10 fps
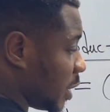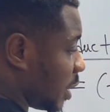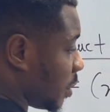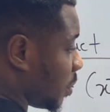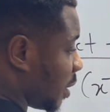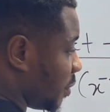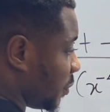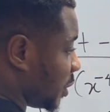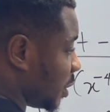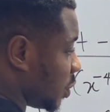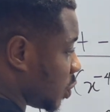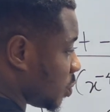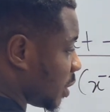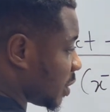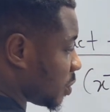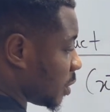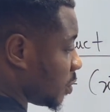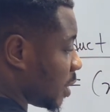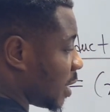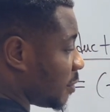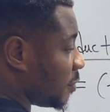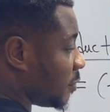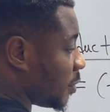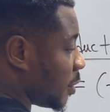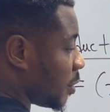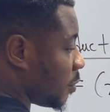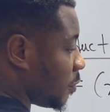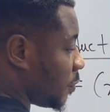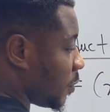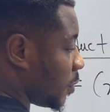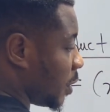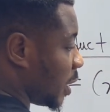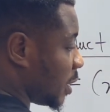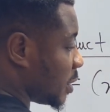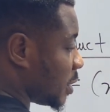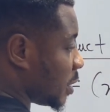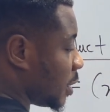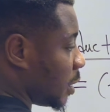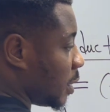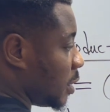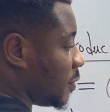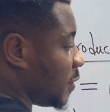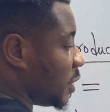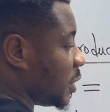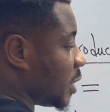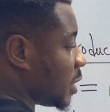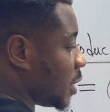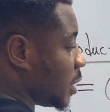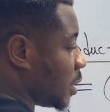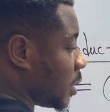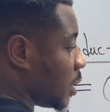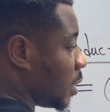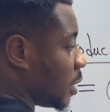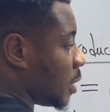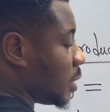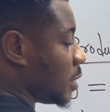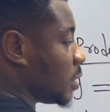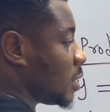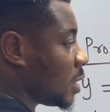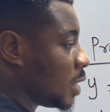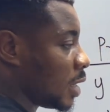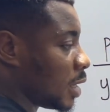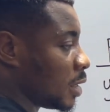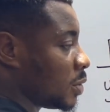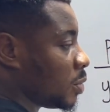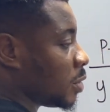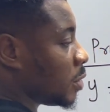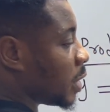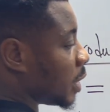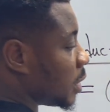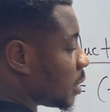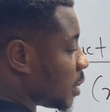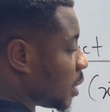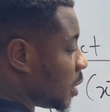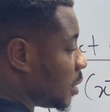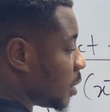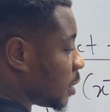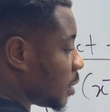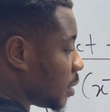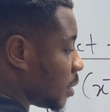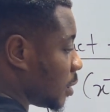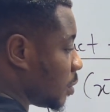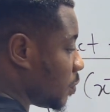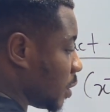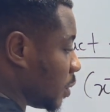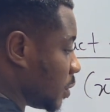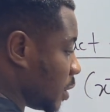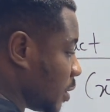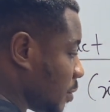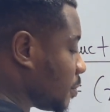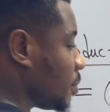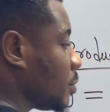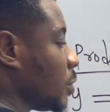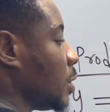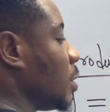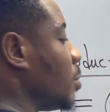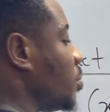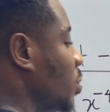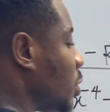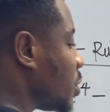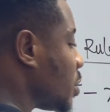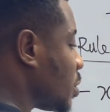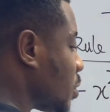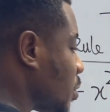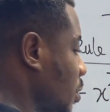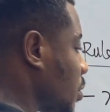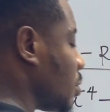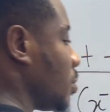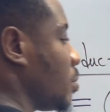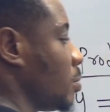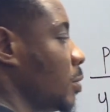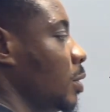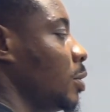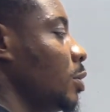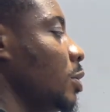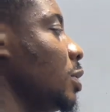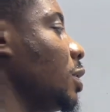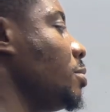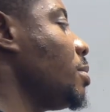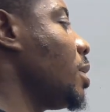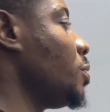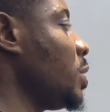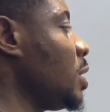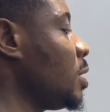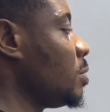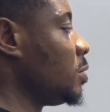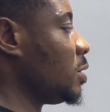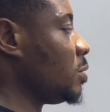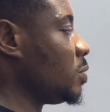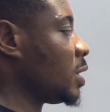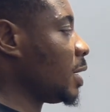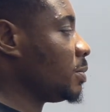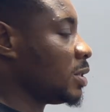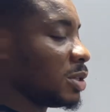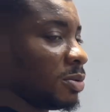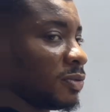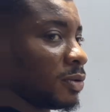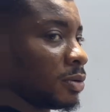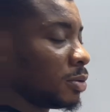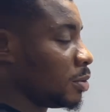here, we'll have differentiate 2x squared, we'll have 4x. Differentiating 3x, we're going to get 3. We close it. Plus, now remember, we kept this before.